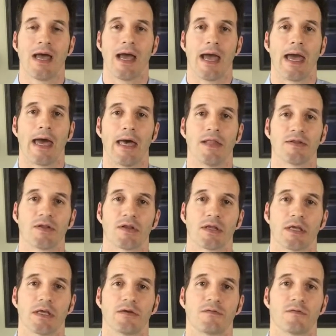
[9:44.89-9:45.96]
And
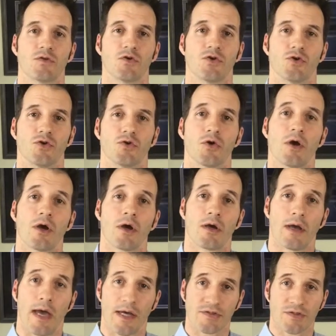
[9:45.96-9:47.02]
if you
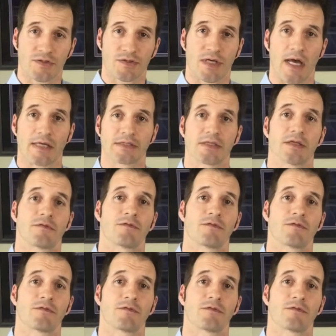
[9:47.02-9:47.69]
exercise it,